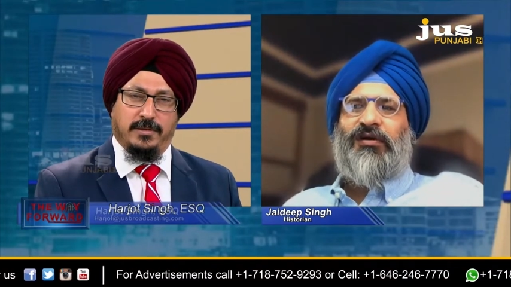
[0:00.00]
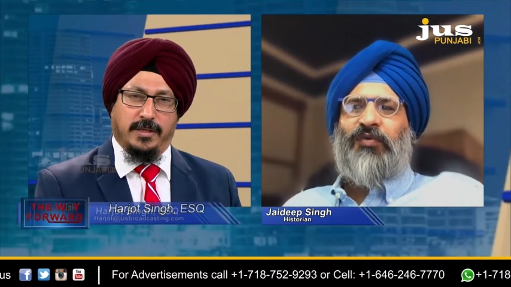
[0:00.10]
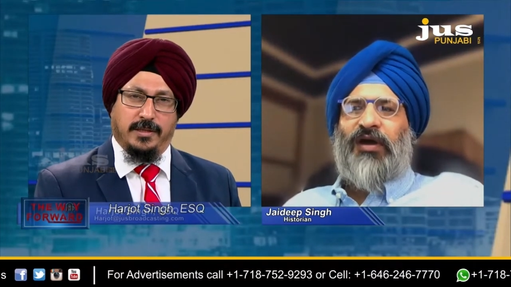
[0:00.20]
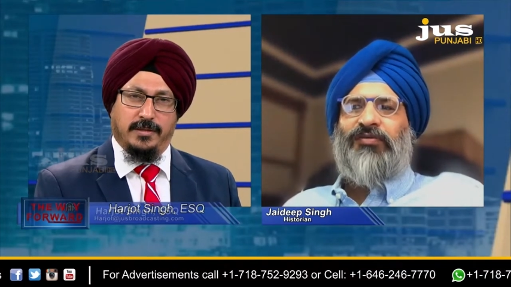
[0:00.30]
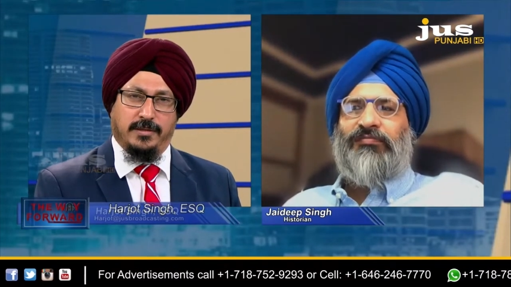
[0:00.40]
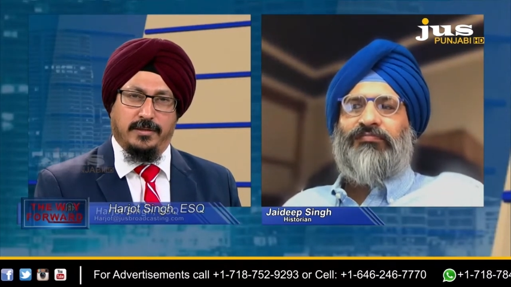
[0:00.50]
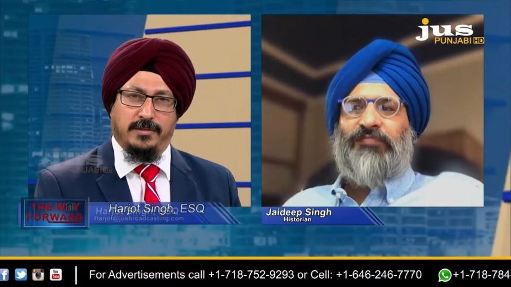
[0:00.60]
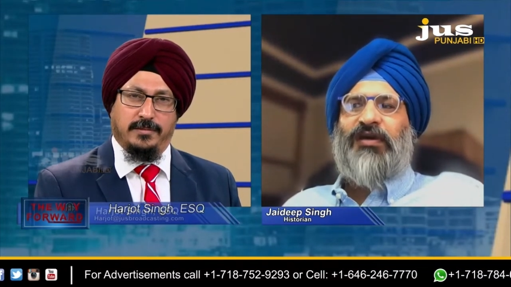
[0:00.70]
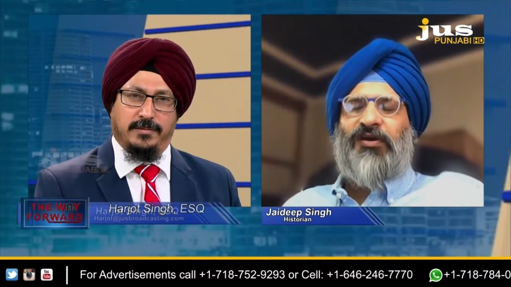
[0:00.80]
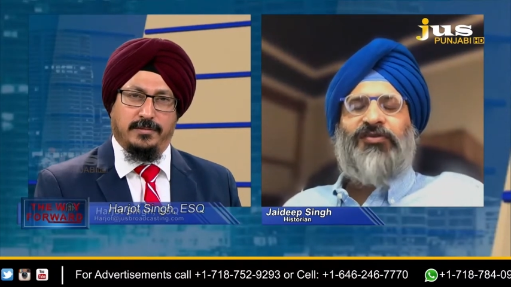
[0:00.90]
Speaker 1: around
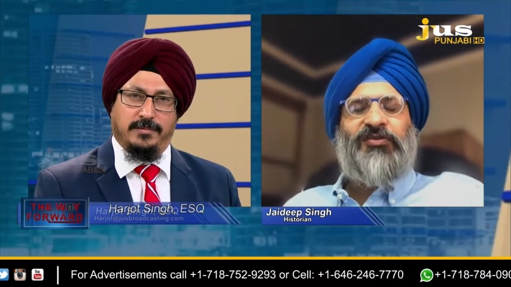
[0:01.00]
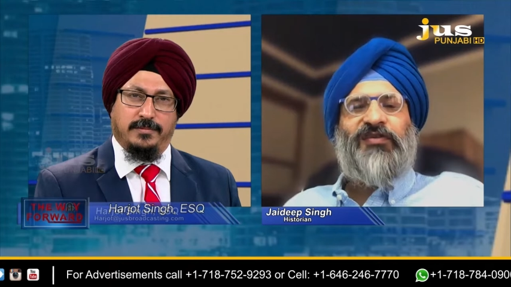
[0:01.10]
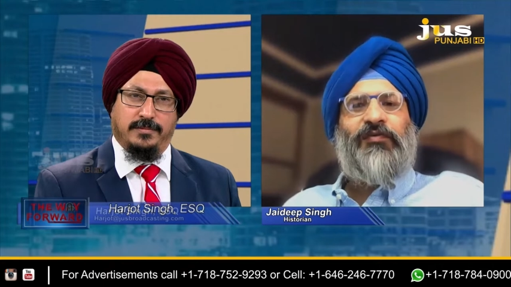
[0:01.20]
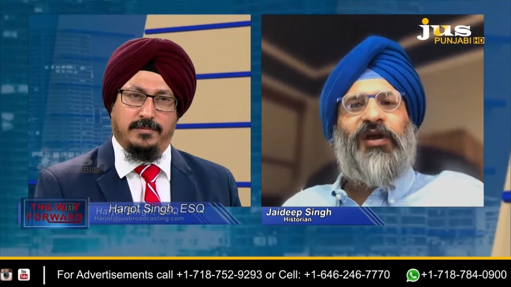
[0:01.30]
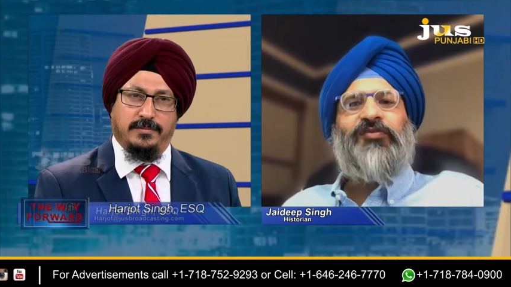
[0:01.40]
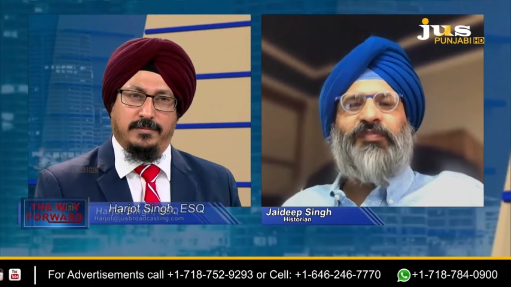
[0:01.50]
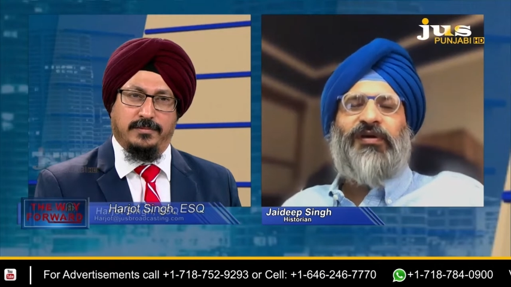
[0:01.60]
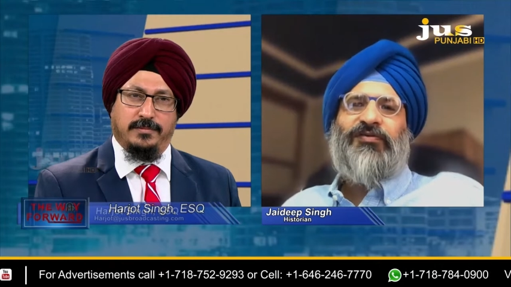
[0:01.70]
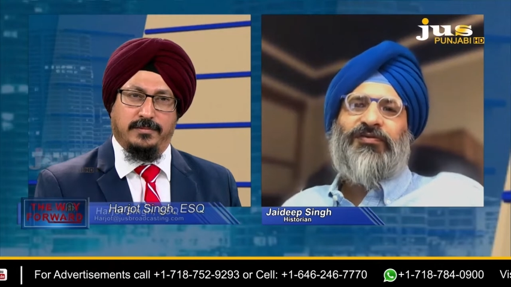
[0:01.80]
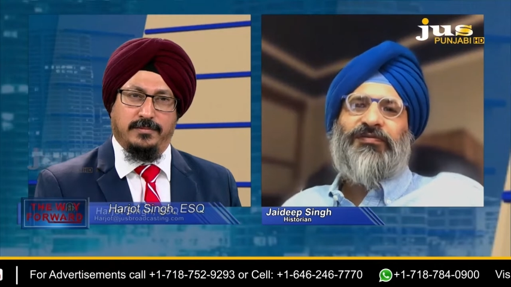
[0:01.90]
because of the civil rights
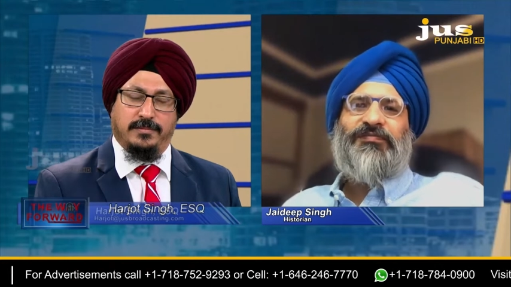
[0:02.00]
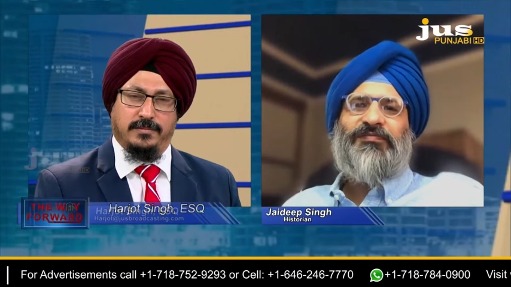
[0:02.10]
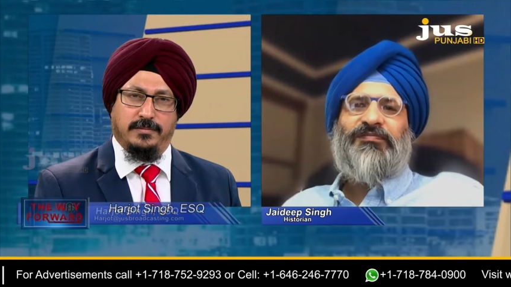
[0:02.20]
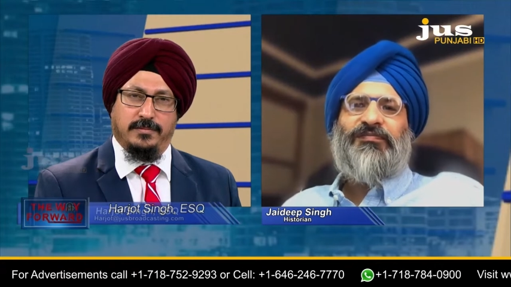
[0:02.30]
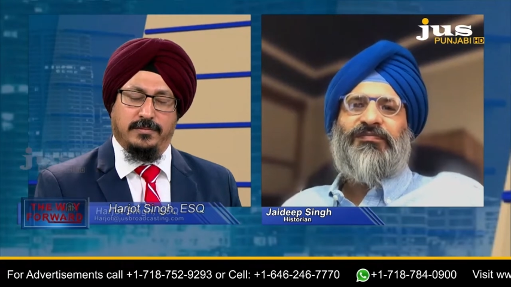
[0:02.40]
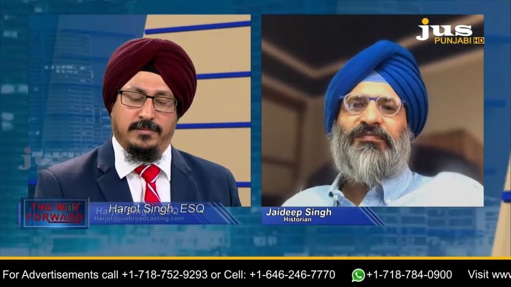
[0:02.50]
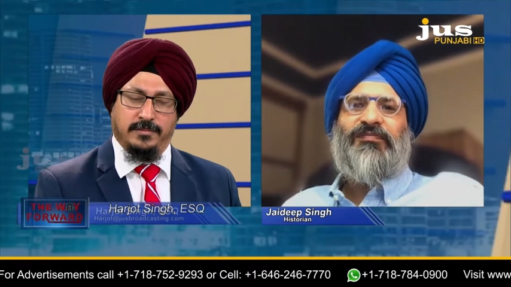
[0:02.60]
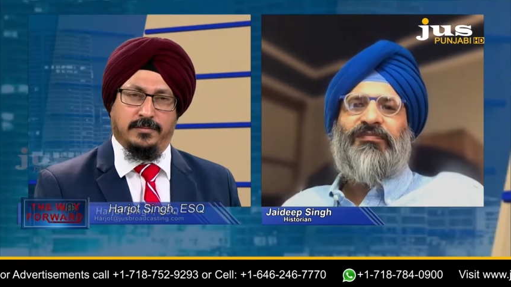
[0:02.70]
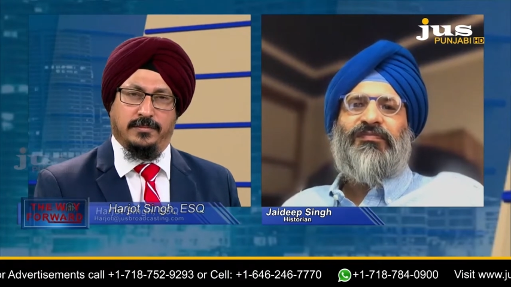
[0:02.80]
bills. Hmm.